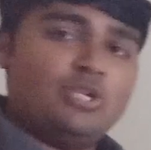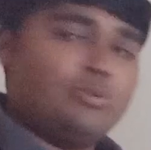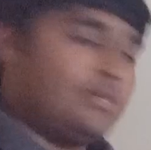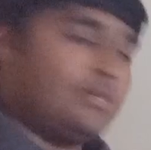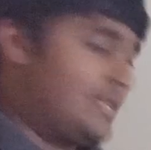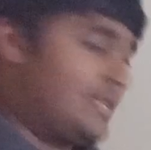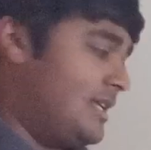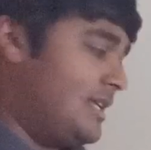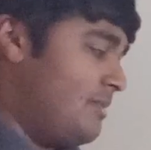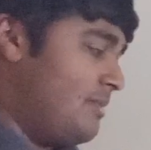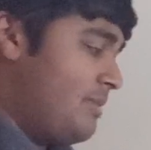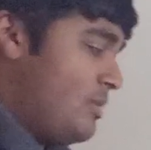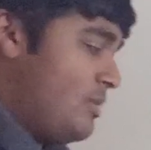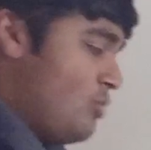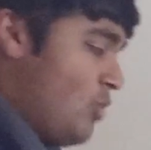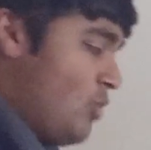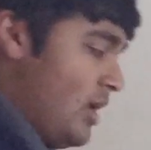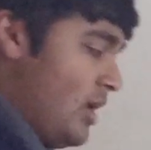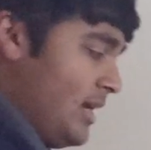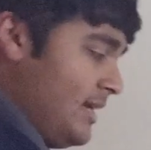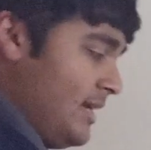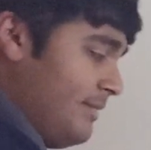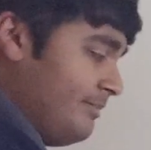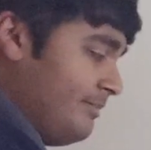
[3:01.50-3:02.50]
u is going to be
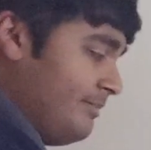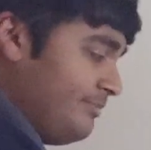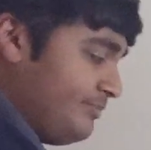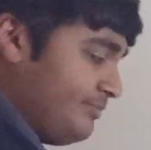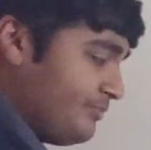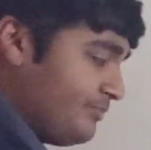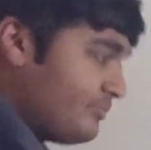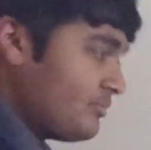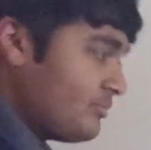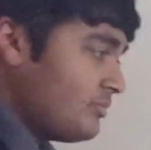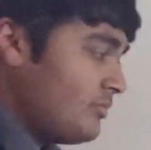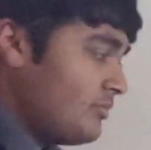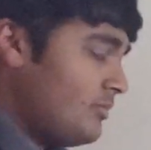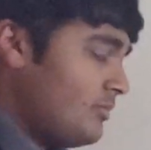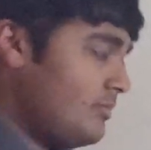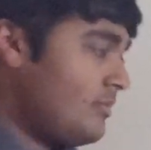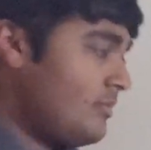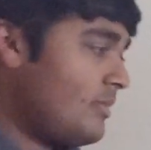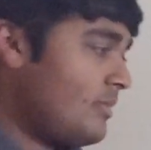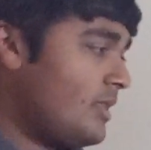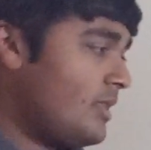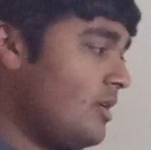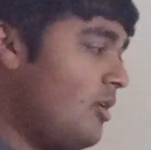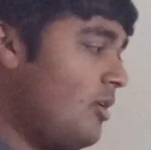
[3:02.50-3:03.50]
1
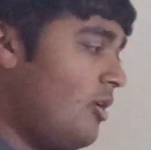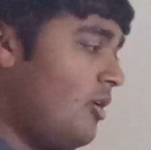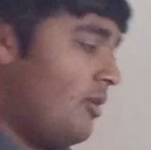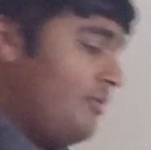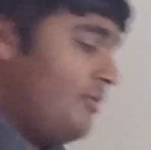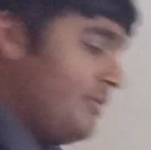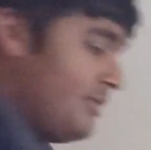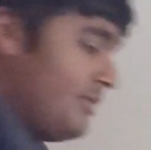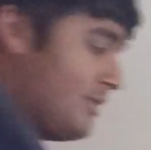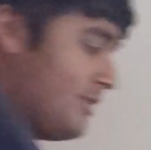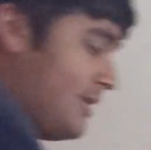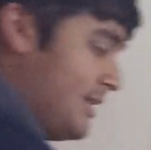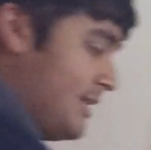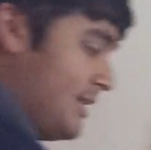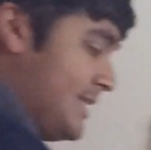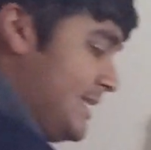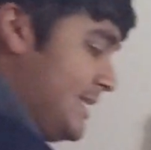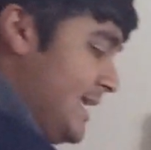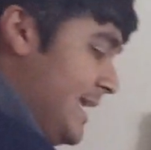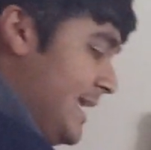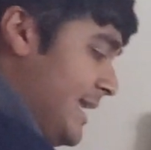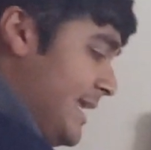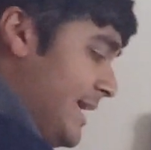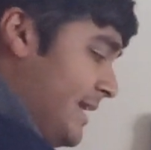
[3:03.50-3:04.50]
of the
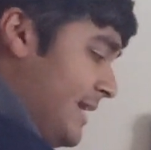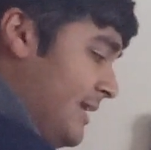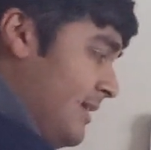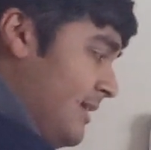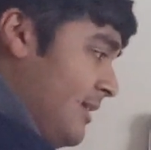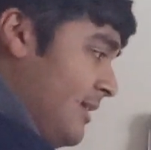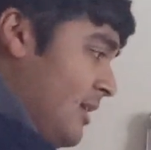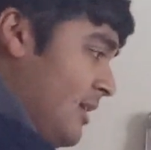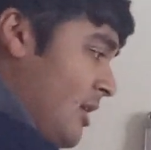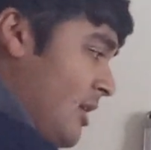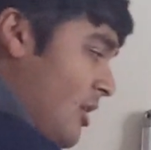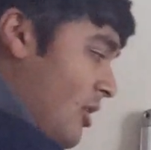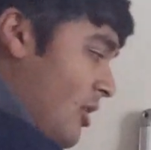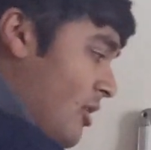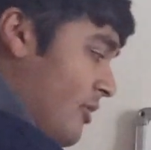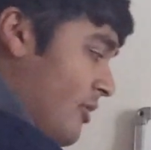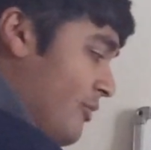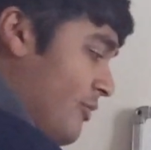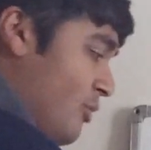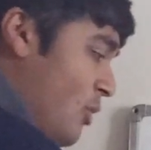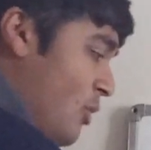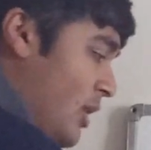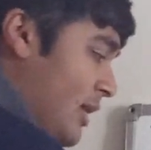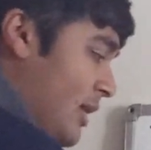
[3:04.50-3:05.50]
ceiling
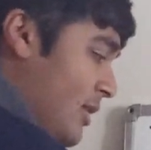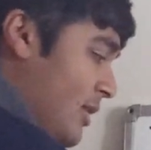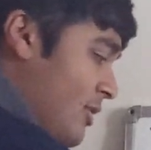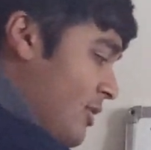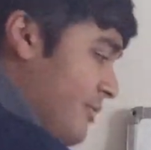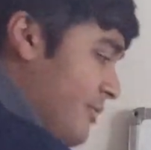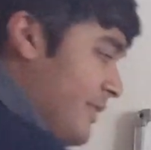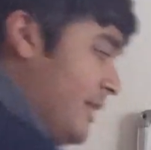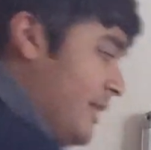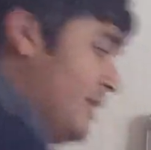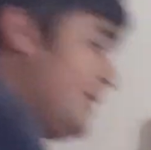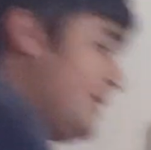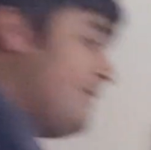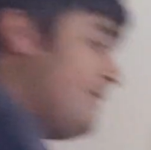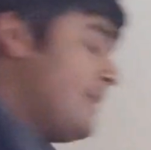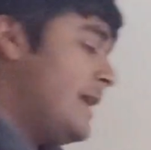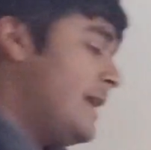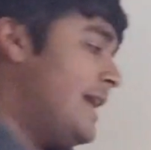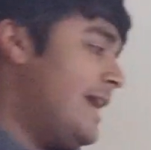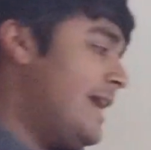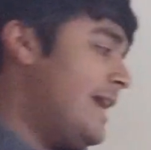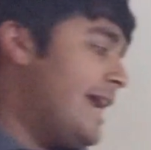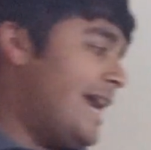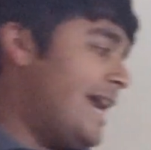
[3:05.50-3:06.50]
of 1 over
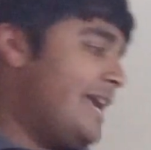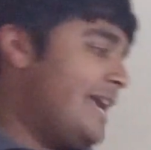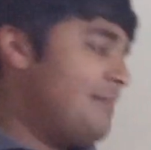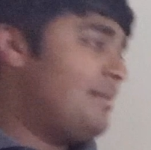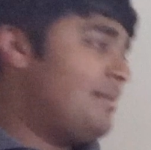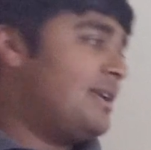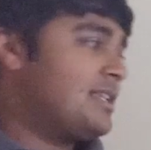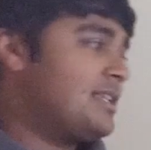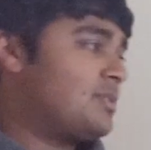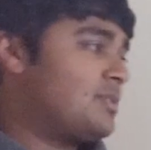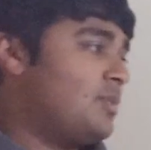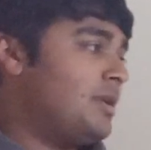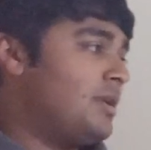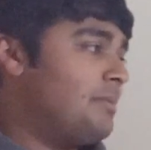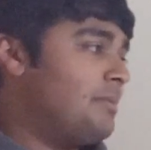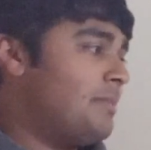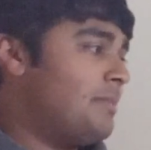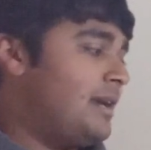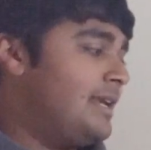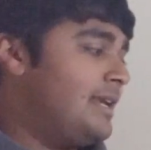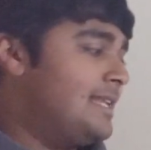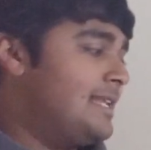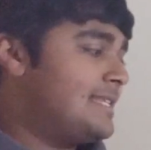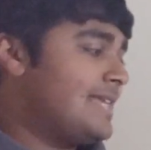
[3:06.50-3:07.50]
n plus 1
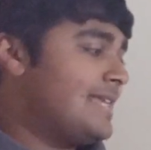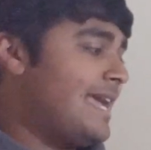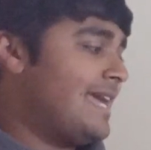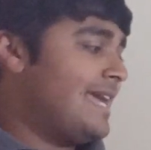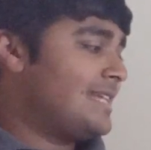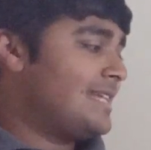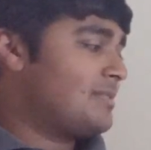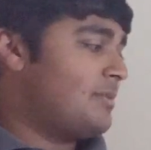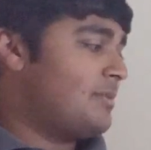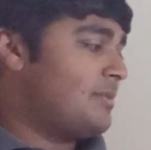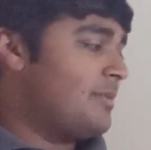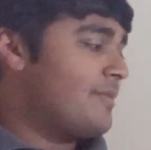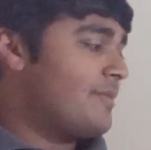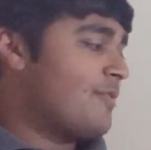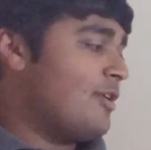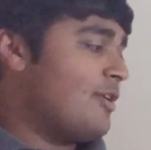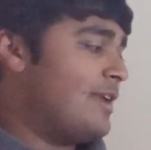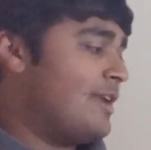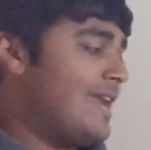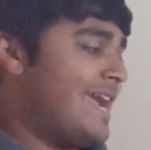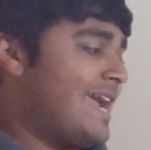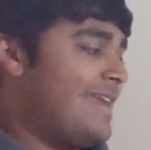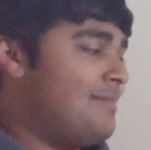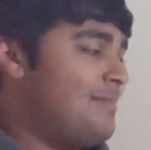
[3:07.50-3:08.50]
minus x. Well, we've
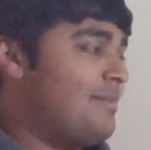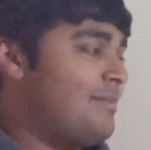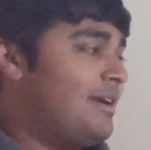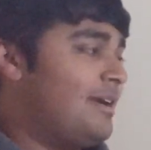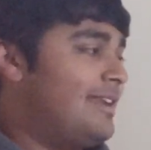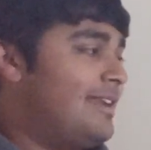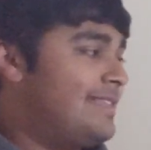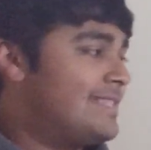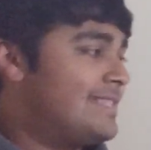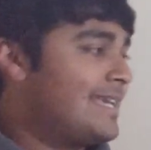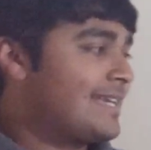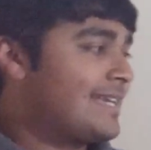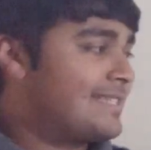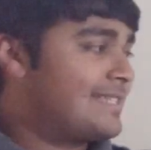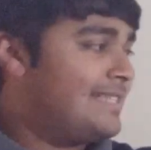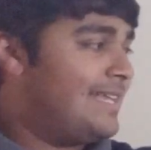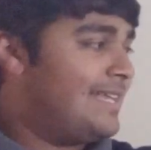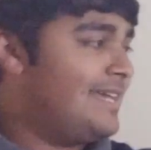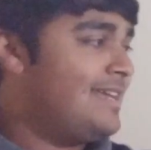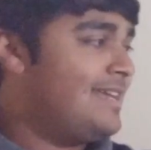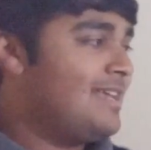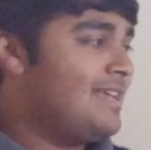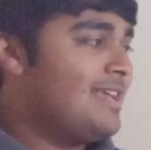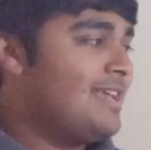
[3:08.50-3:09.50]
got an n minus x
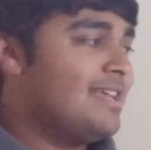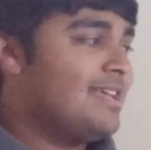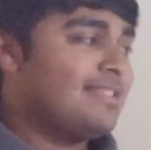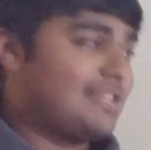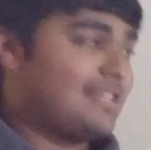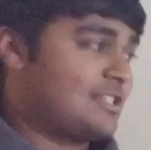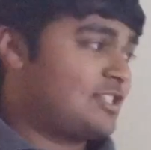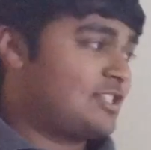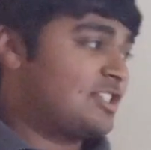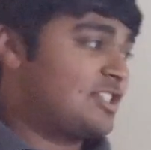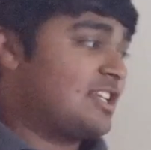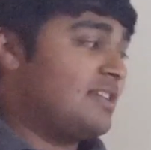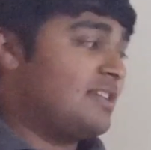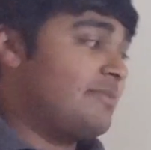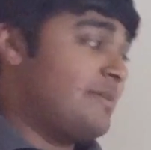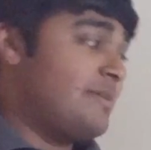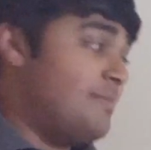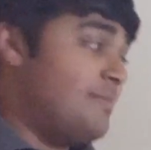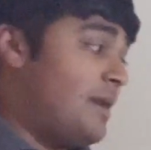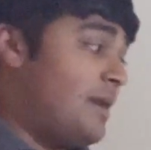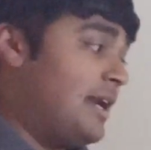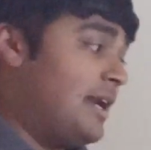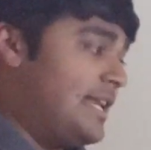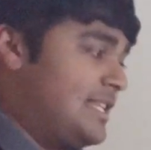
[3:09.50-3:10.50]
there. That's just going to
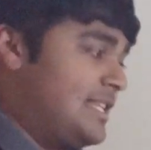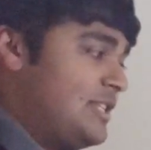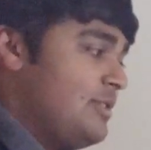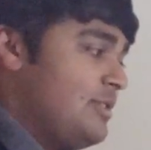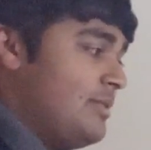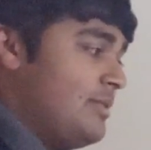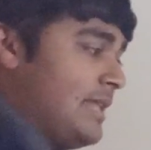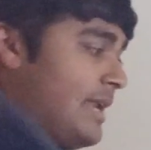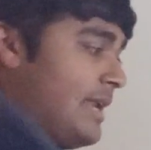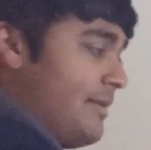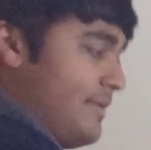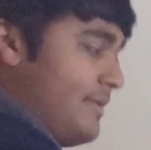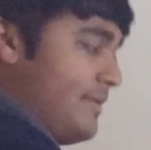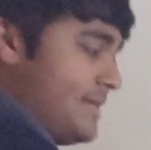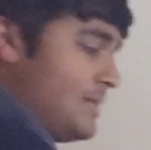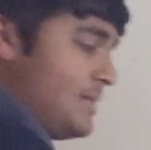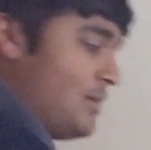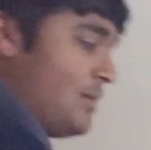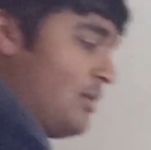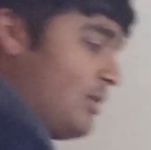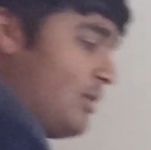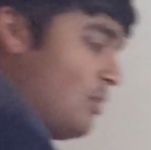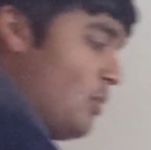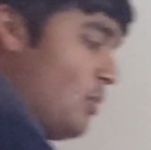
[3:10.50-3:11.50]
be minus u, and then we've
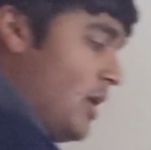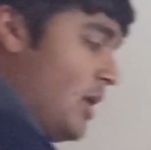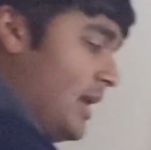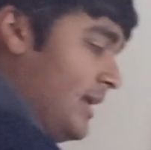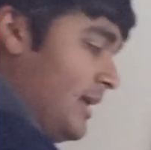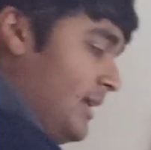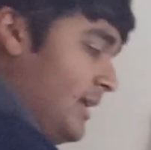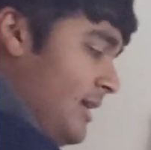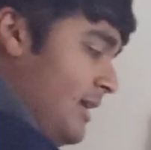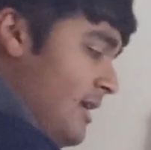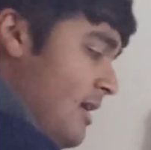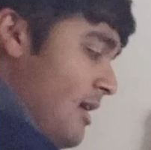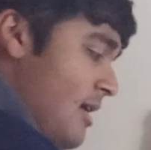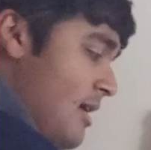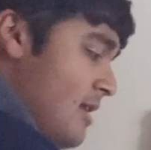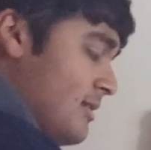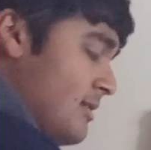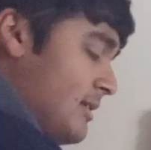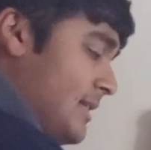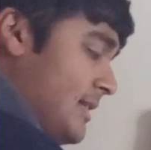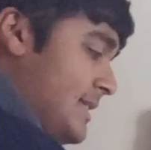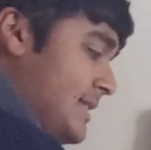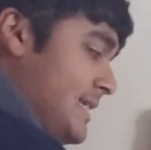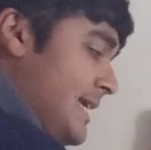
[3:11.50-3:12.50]
still got the 1.
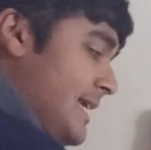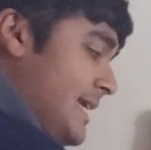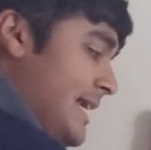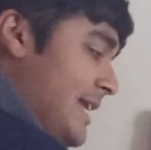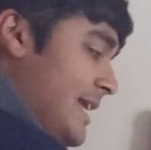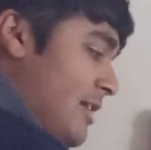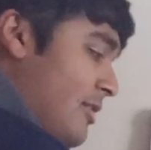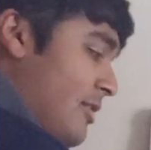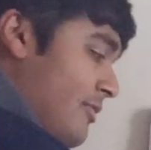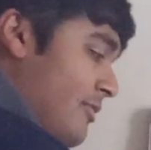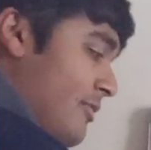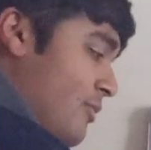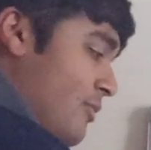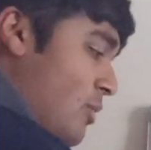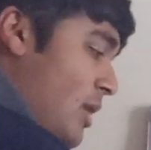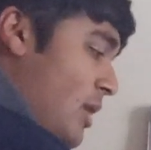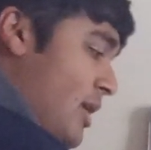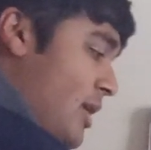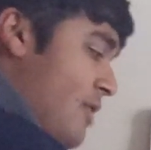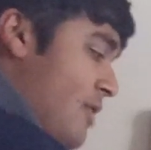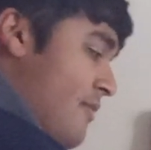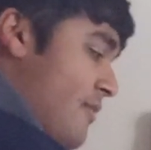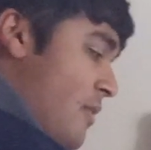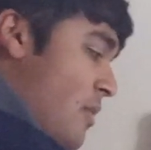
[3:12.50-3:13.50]
So the ceiling of
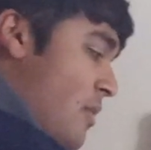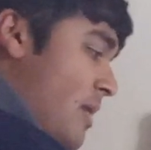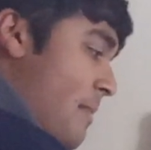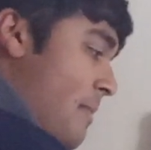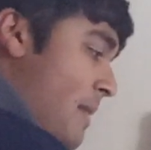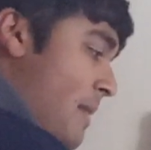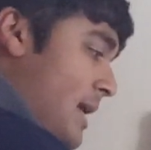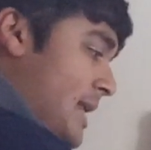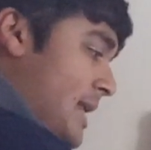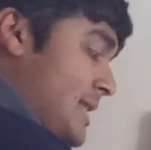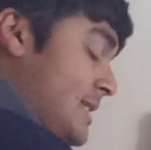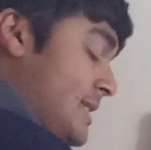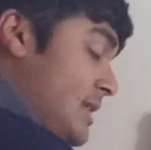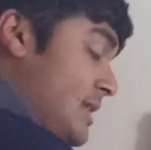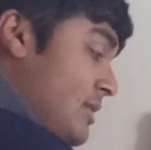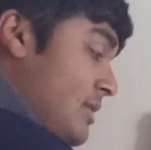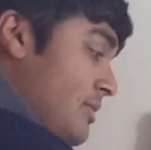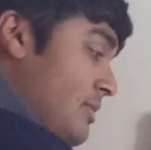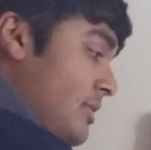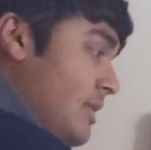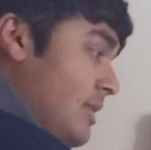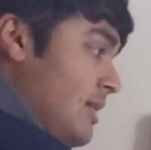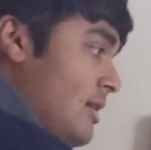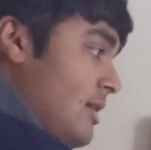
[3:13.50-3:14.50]
1 over 1 minus
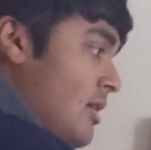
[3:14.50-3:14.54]
u